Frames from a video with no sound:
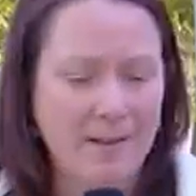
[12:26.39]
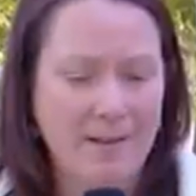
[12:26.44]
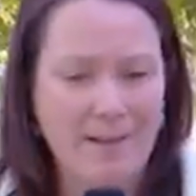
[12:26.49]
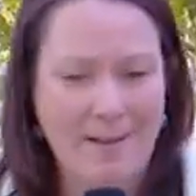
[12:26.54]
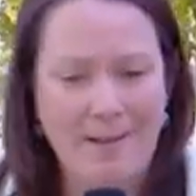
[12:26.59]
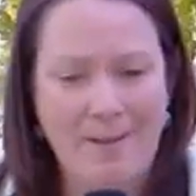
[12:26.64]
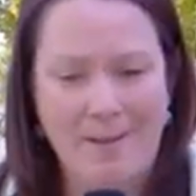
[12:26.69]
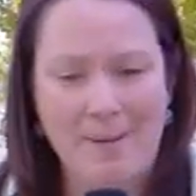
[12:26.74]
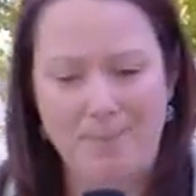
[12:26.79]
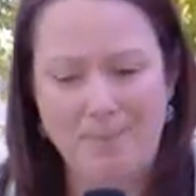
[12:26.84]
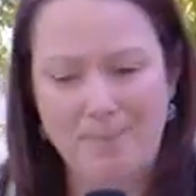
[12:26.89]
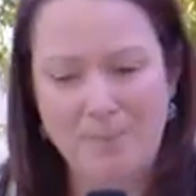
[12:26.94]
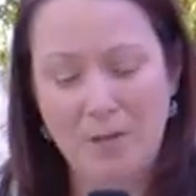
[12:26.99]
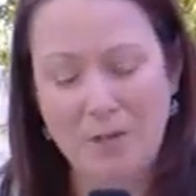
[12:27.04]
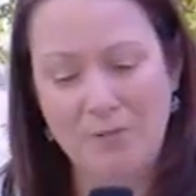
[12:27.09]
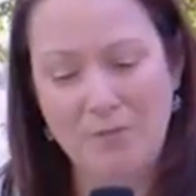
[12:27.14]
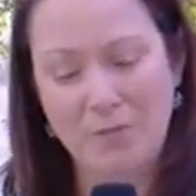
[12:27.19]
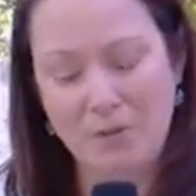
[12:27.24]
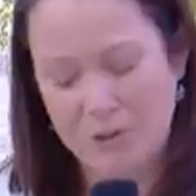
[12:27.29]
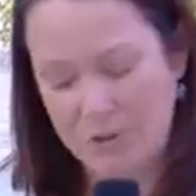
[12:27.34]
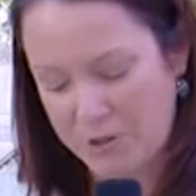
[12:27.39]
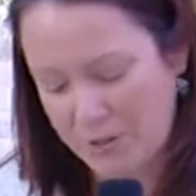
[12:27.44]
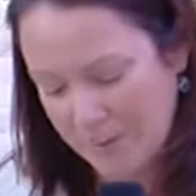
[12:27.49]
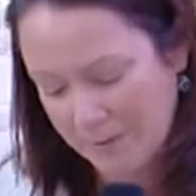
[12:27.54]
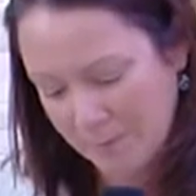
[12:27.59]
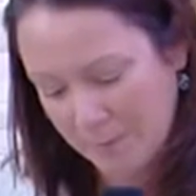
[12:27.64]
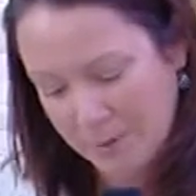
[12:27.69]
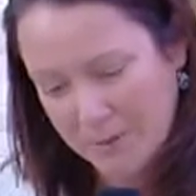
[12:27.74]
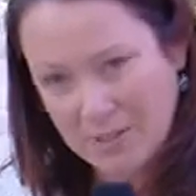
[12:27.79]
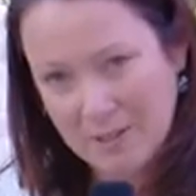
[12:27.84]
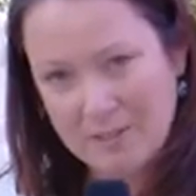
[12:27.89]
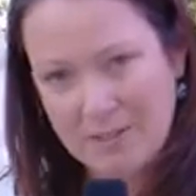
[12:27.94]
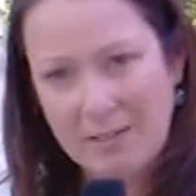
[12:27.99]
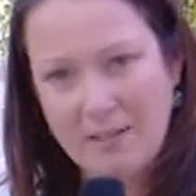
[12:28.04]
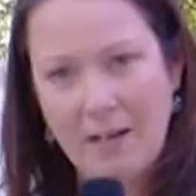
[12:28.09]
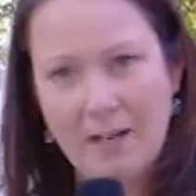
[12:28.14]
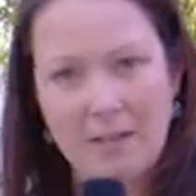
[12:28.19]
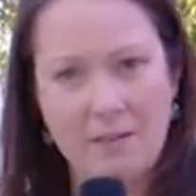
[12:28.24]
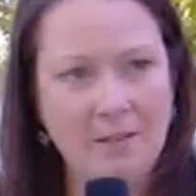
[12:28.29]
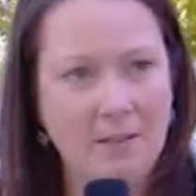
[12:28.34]
Conversion, which is a
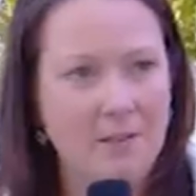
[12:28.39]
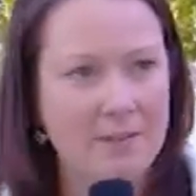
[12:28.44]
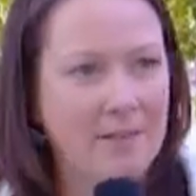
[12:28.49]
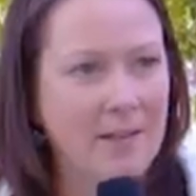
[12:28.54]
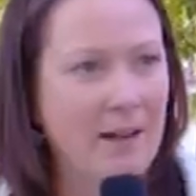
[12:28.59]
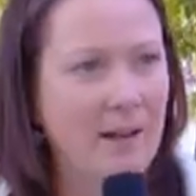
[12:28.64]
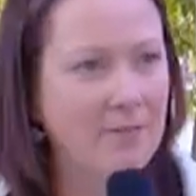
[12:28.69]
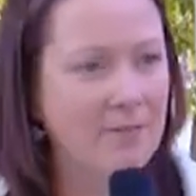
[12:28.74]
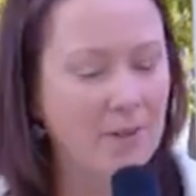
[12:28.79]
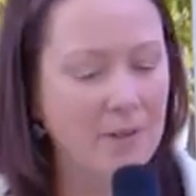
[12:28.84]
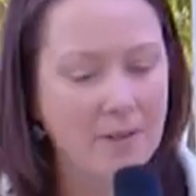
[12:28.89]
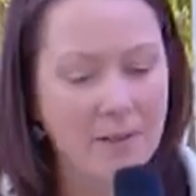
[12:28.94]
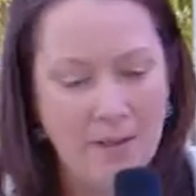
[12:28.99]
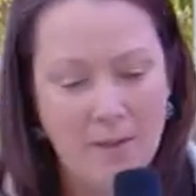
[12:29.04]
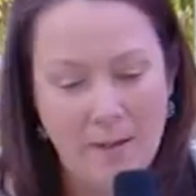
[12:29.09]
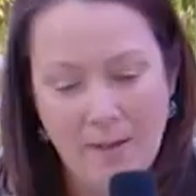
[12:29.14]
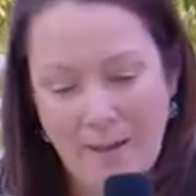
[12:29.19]
young adult novel,